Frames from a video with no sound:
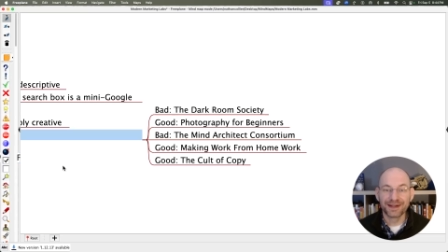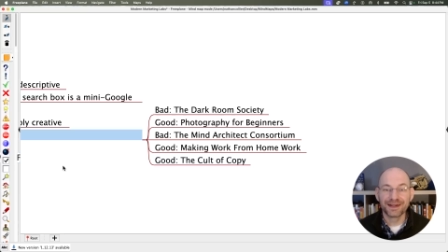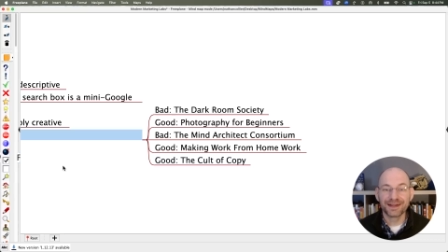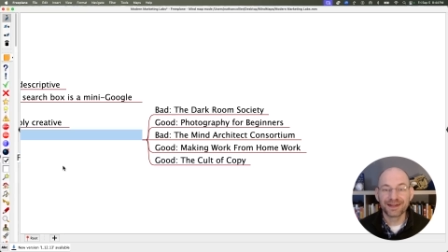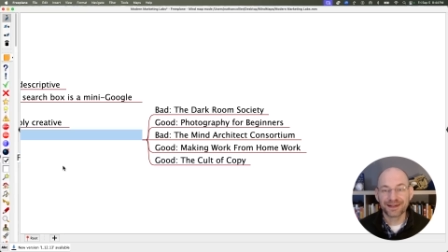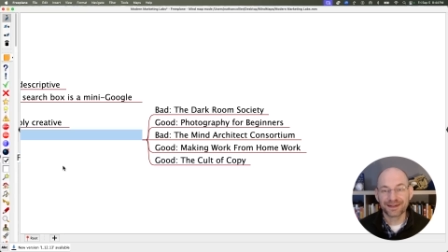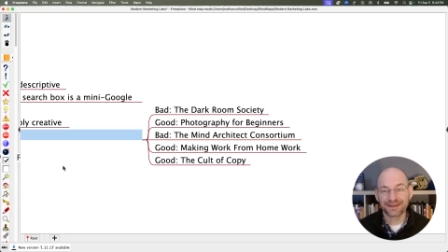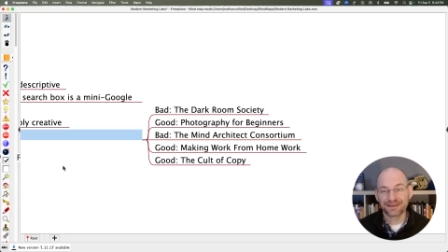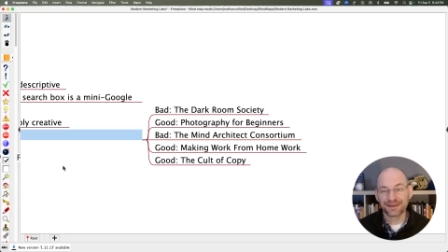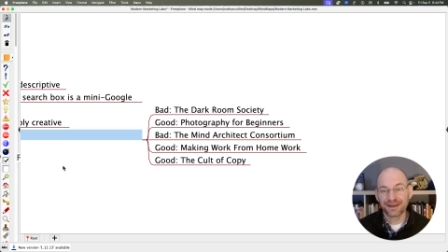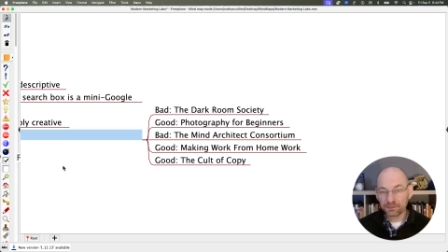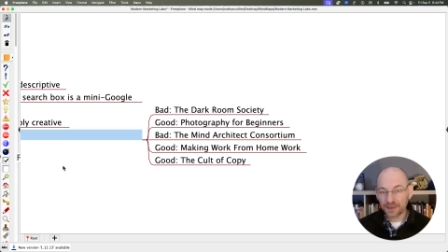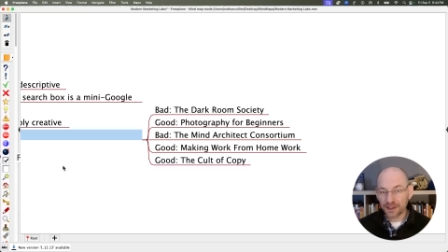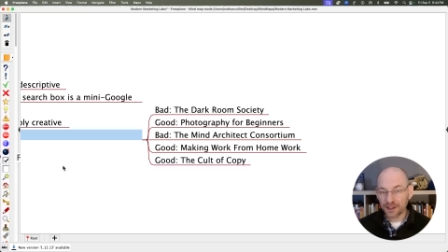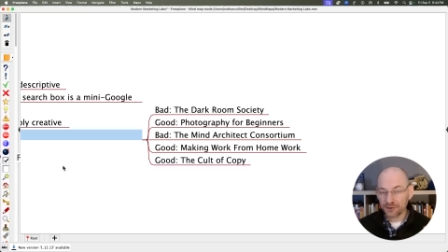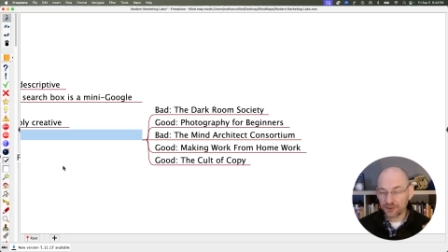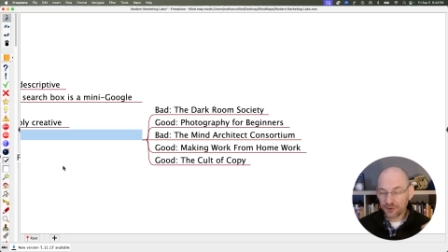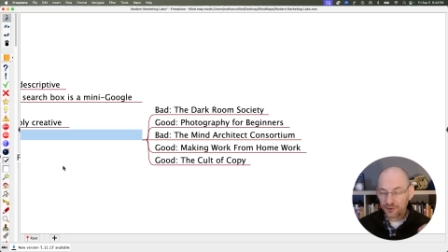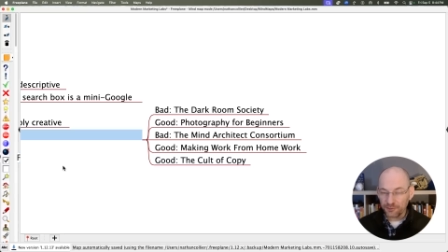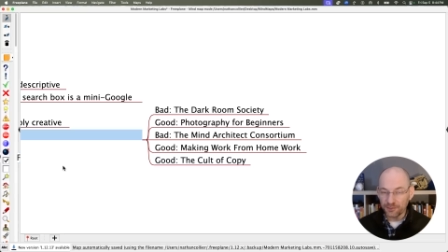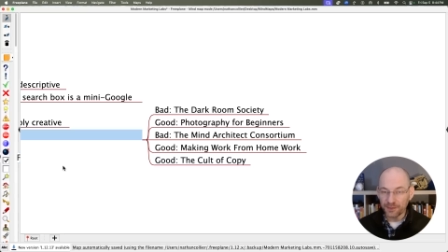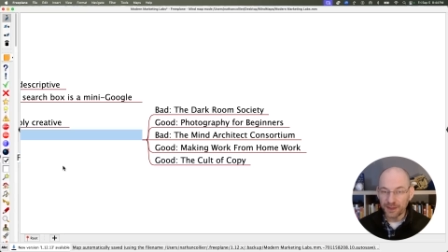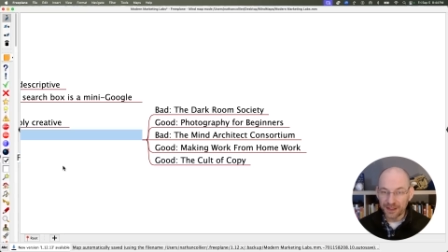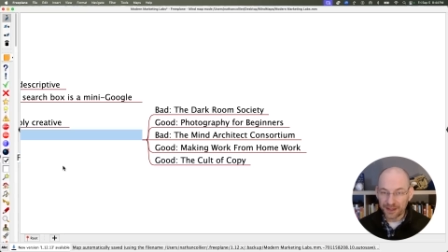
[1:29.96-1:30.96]
because here's
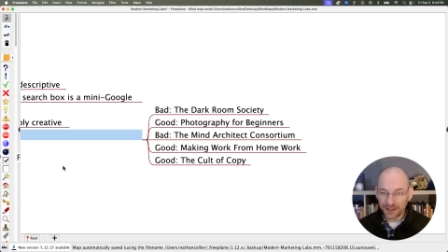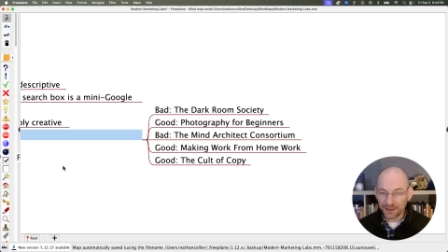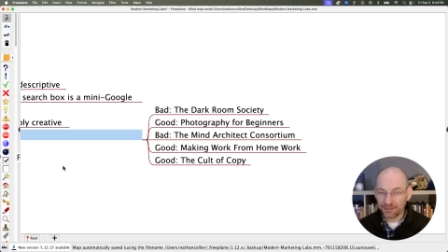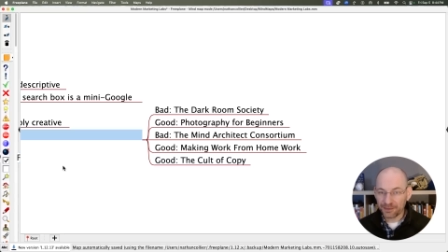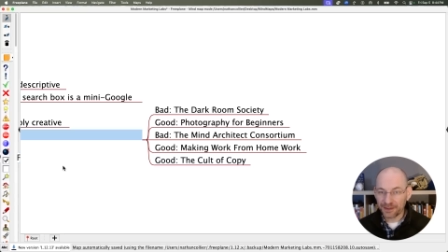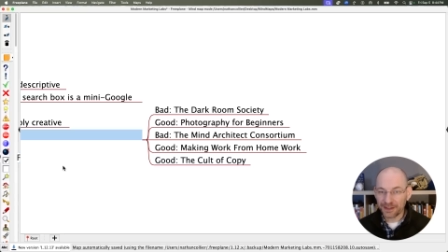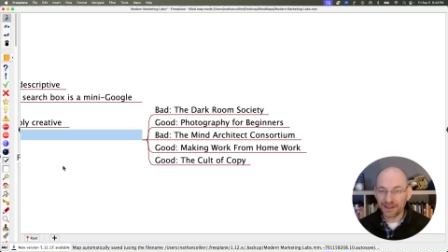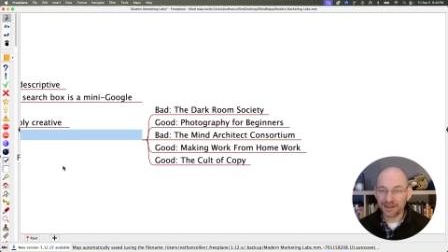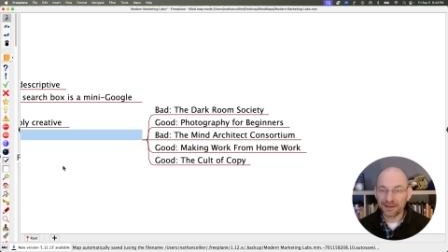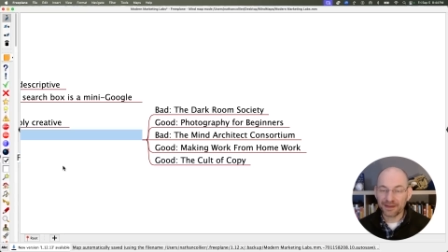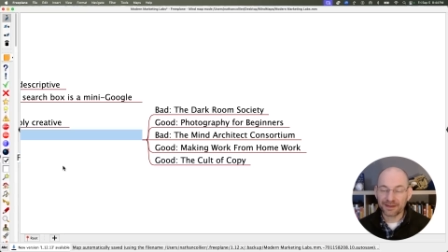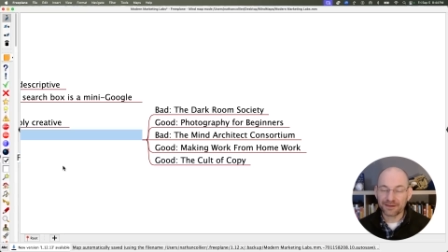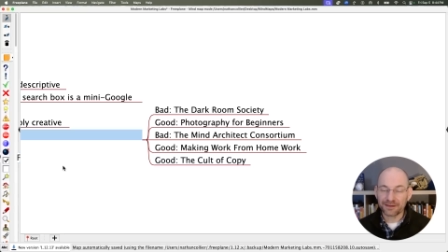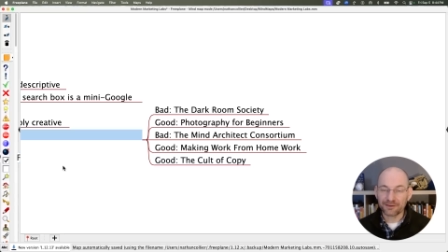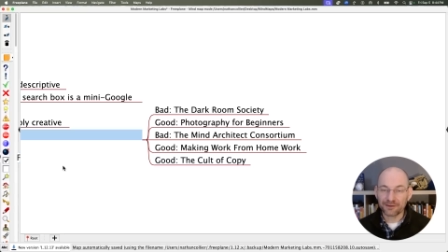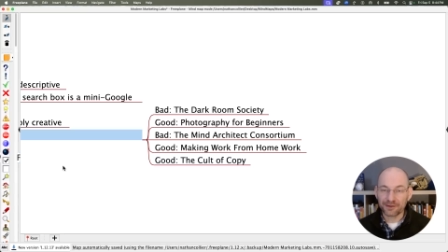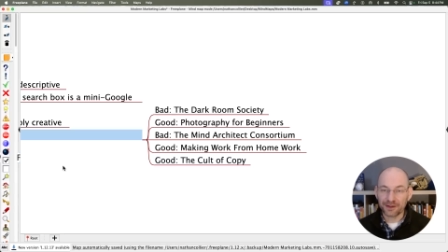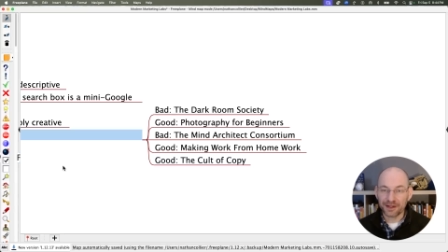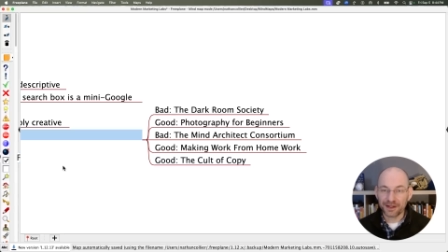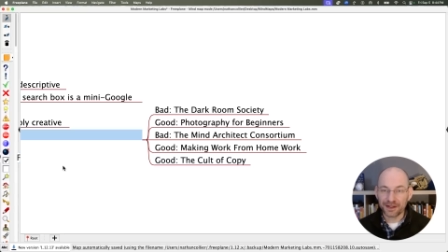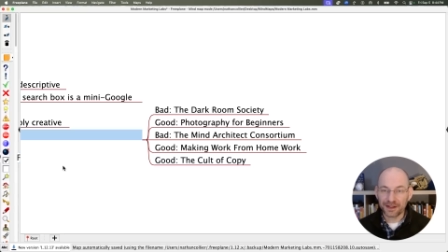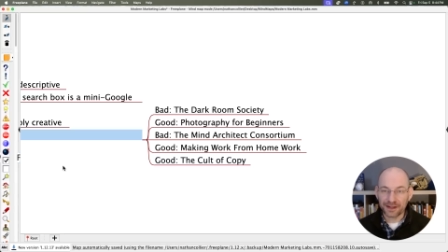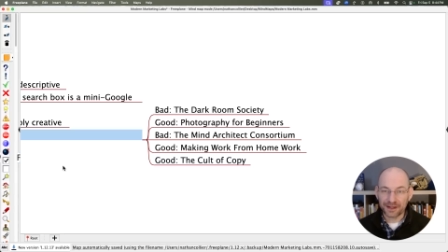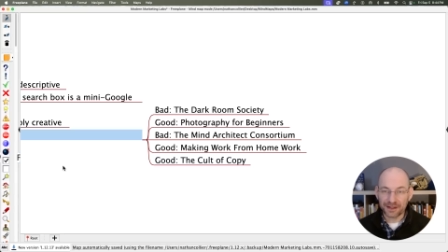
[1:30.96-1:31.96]
this big company that's
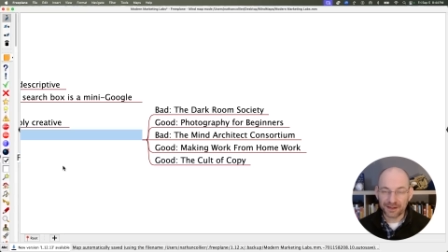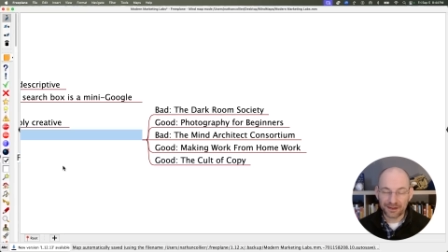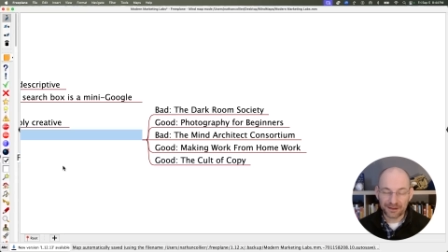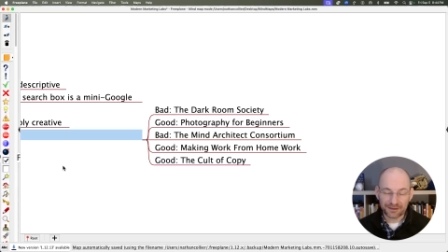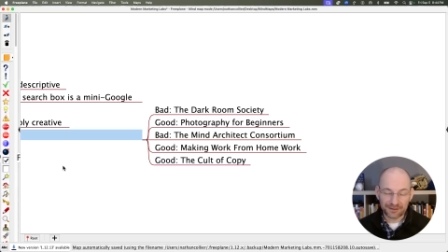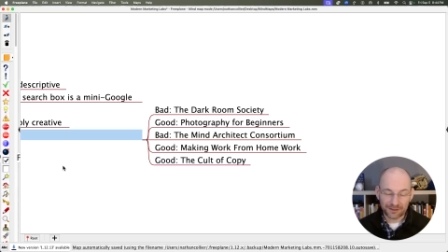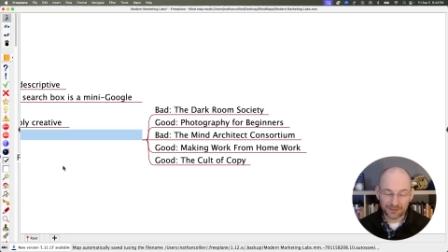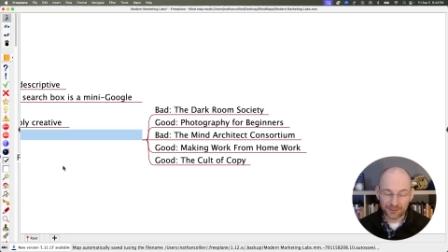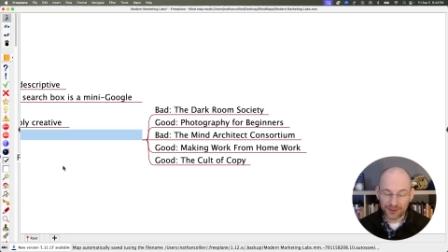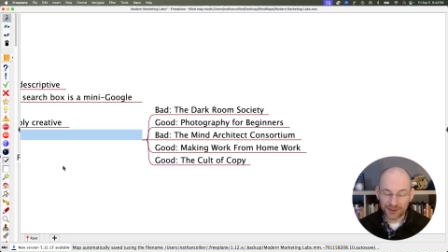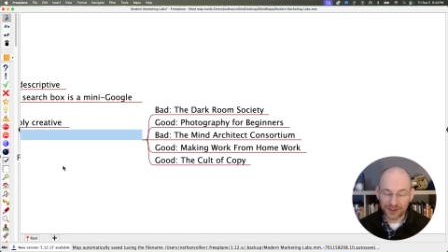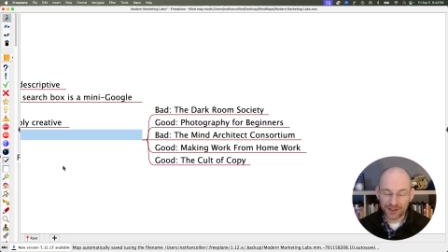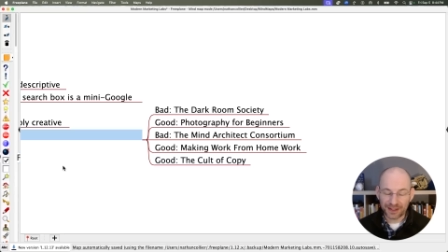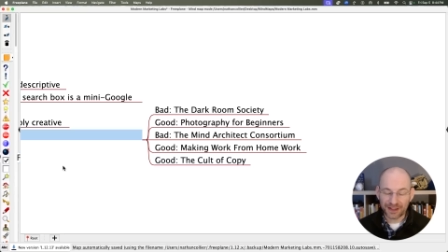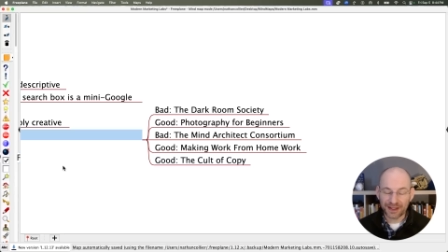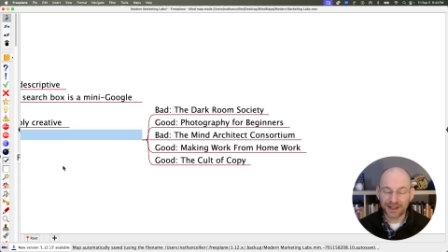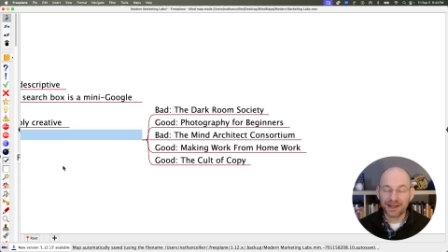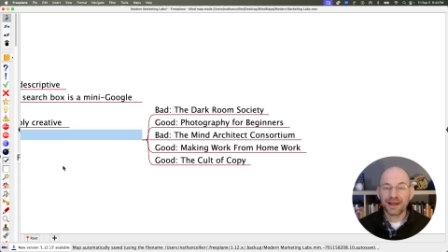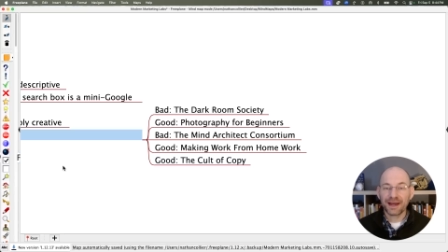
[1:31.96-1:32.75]
creating this community.